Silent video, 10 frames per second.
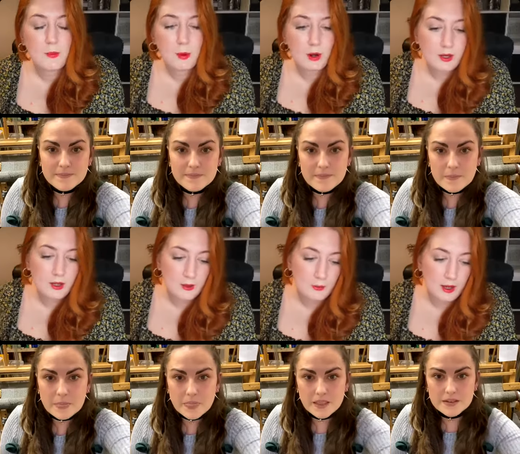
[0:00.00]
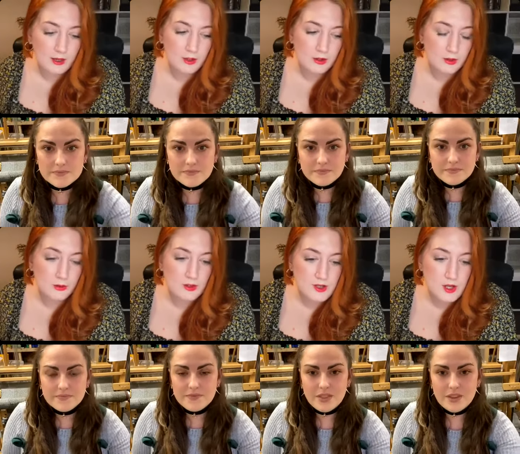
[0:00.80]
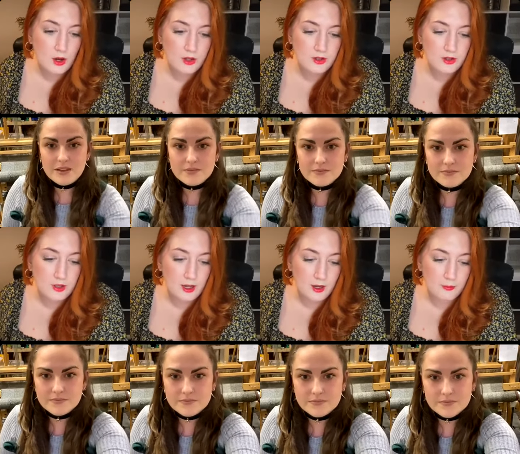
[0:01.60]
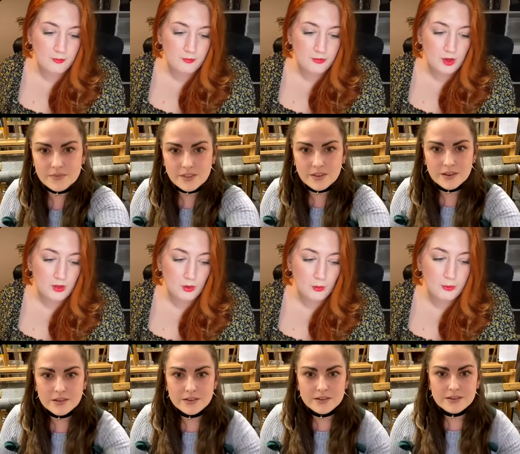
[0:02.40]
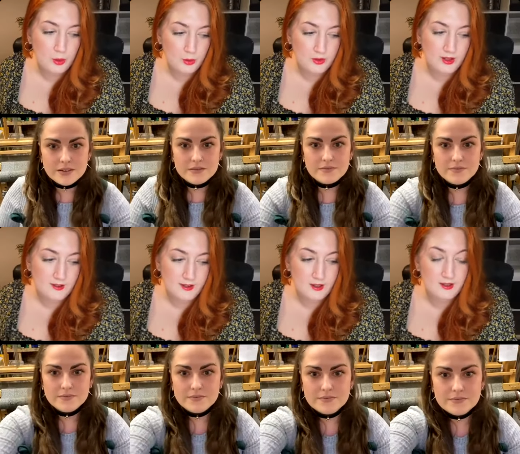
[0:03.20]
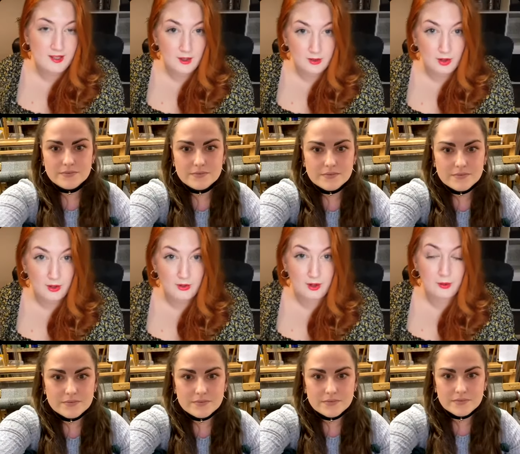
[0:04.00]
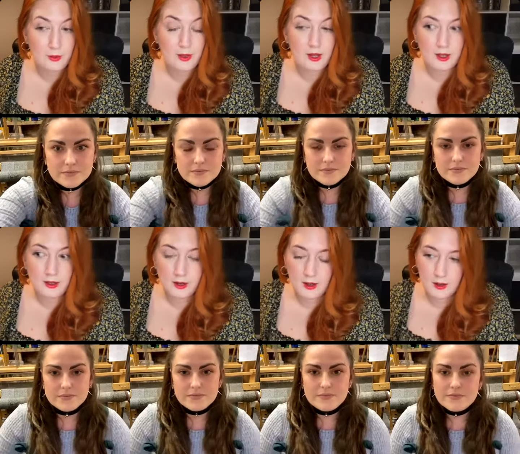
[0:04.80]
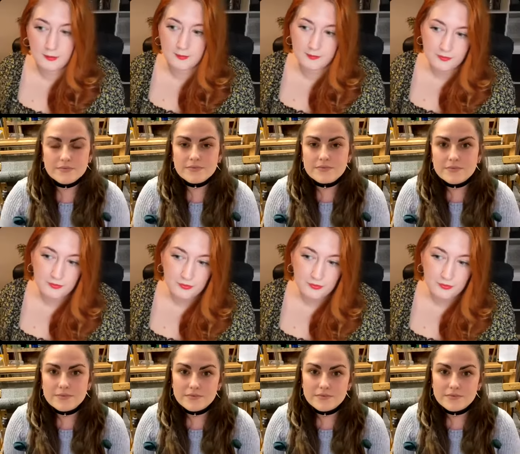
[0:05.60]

Speaker 1: a point when you started um, your process in the textiles that you were like, um,